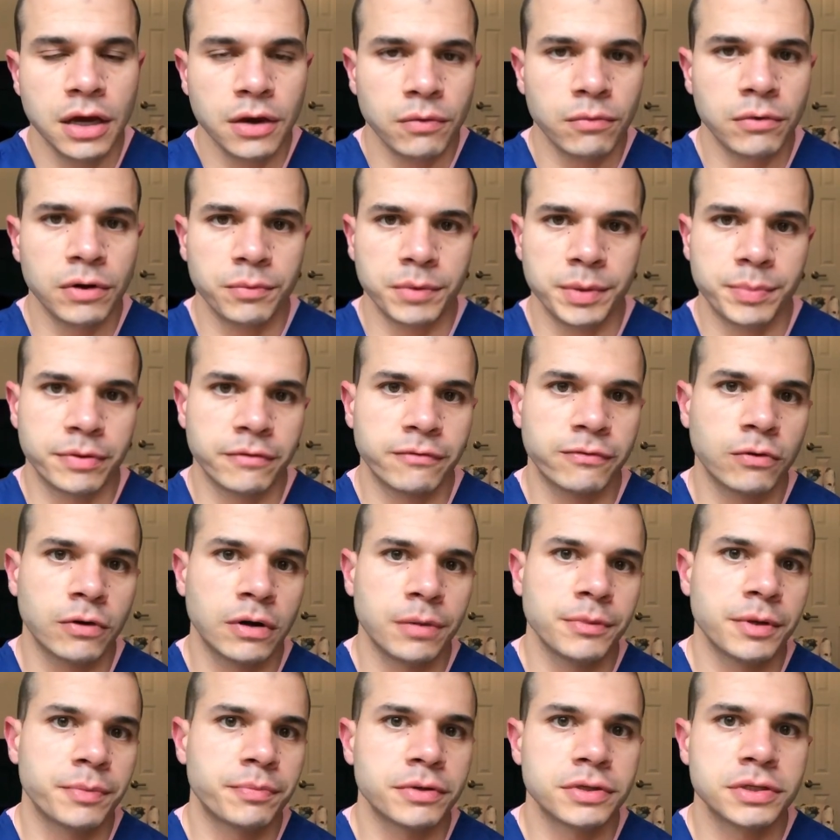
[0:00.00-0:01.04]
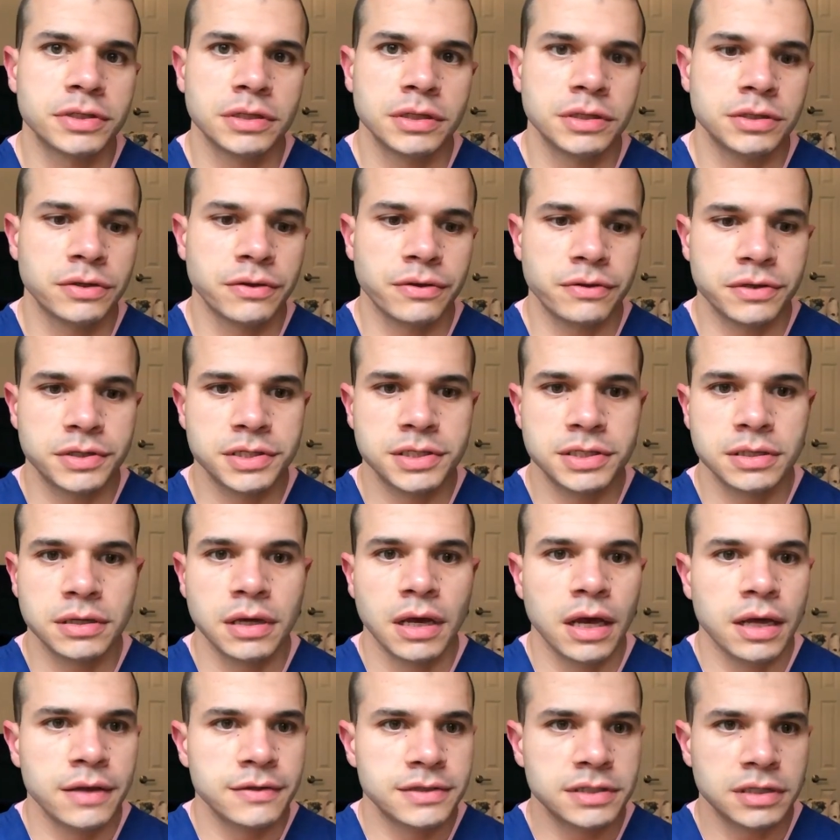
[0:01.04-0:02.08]
When we perform the procedure, there's
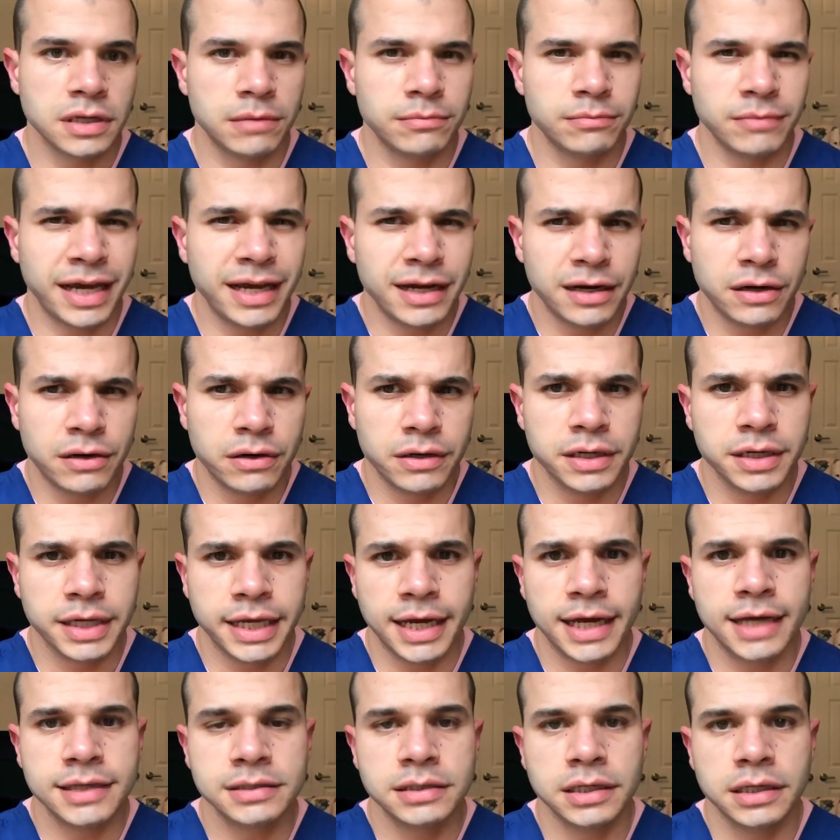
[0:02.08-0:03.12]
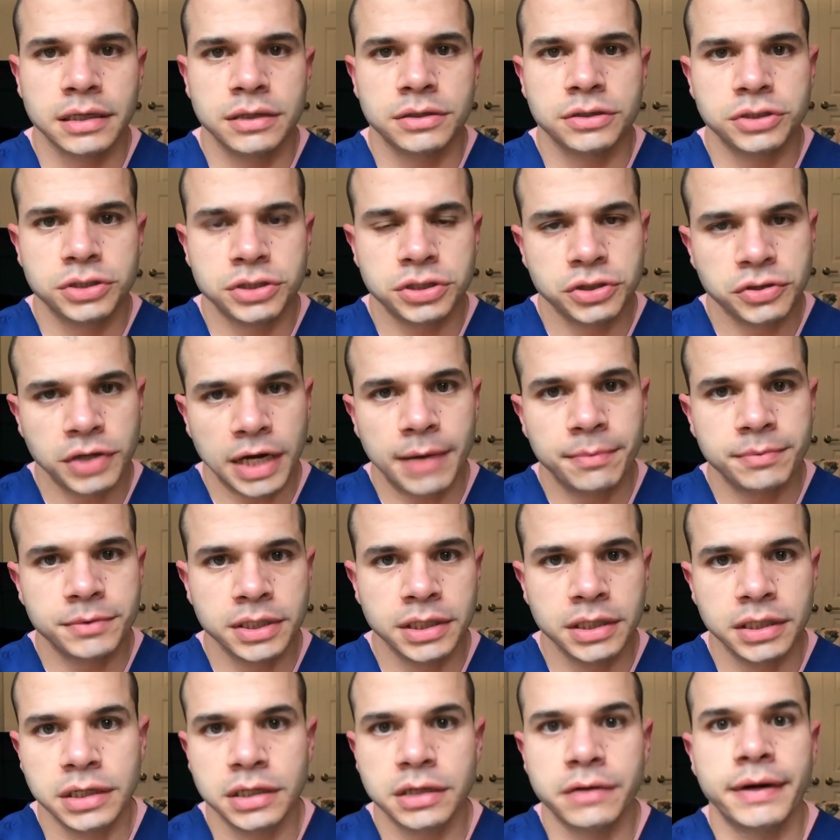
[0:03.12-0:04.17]
some air and gas that gets trapped
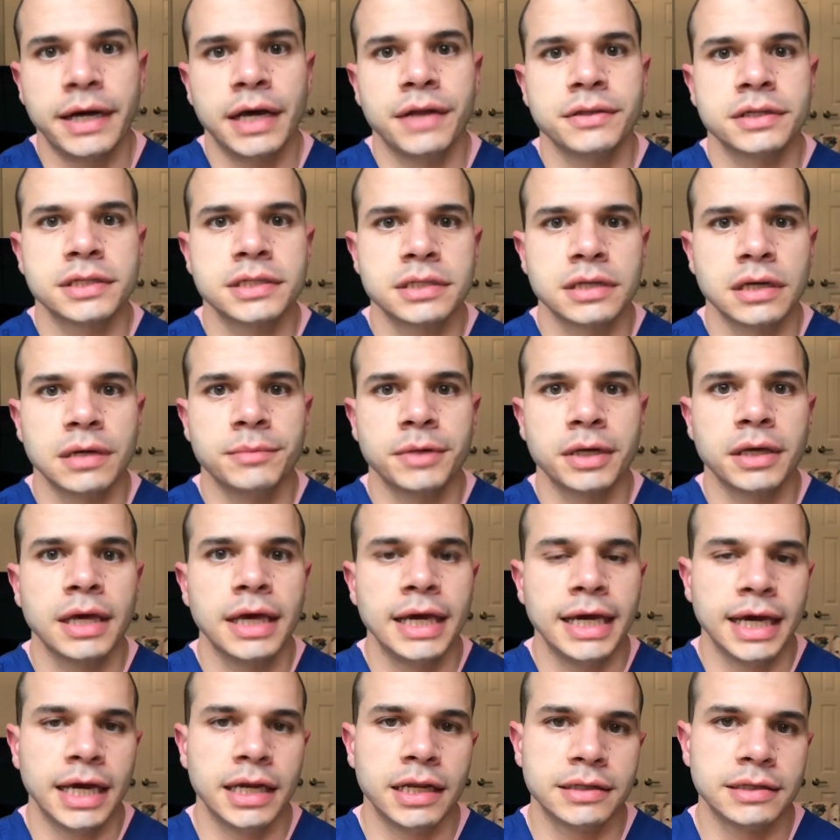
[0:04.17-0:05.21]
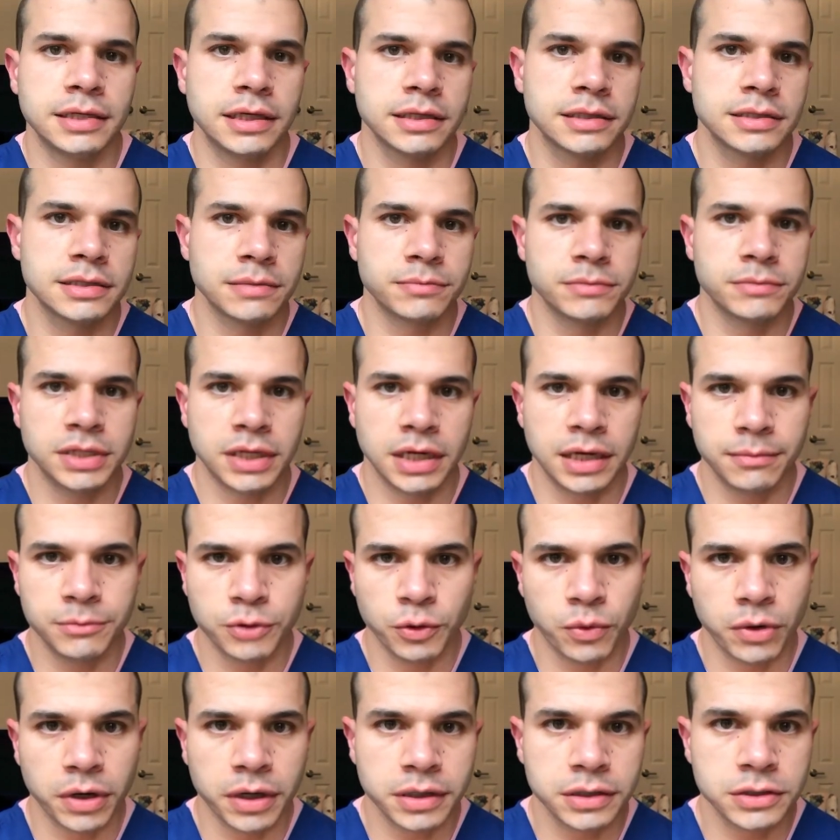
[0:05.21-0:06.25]
in and around the stomach, and it takes some time to
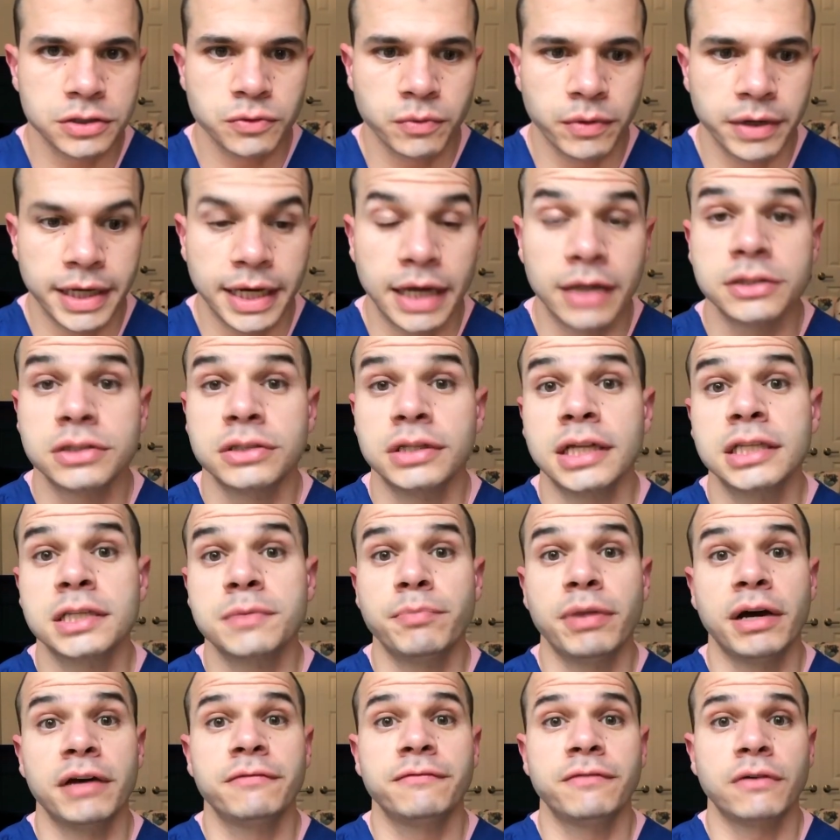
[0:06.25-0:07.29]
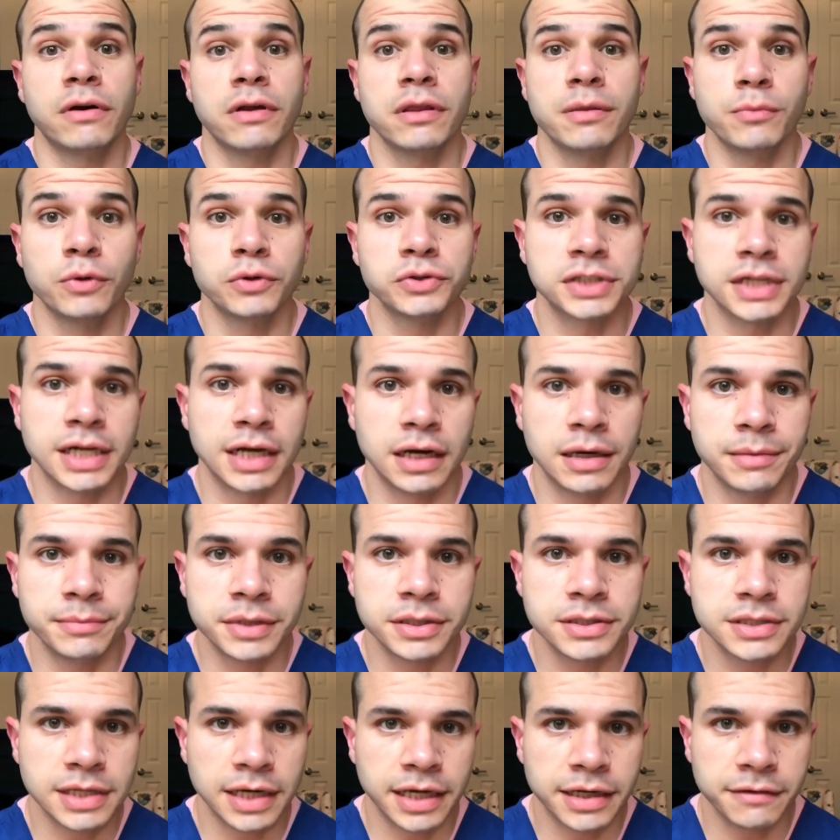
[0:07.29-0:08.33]
work its way out. So that's by far the most common
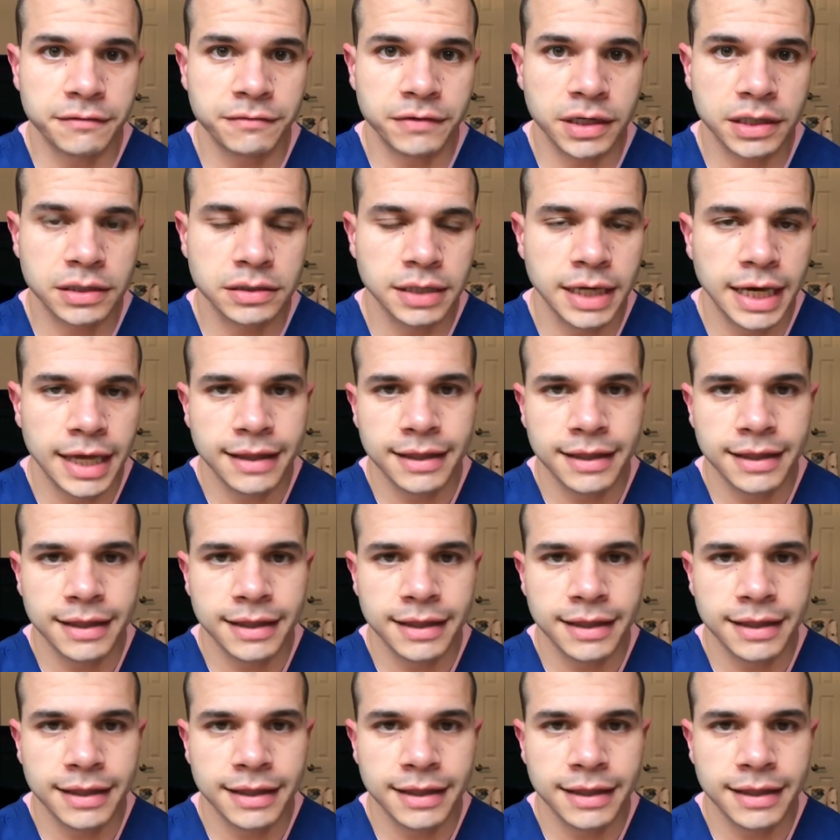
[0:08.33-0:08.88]
side effect.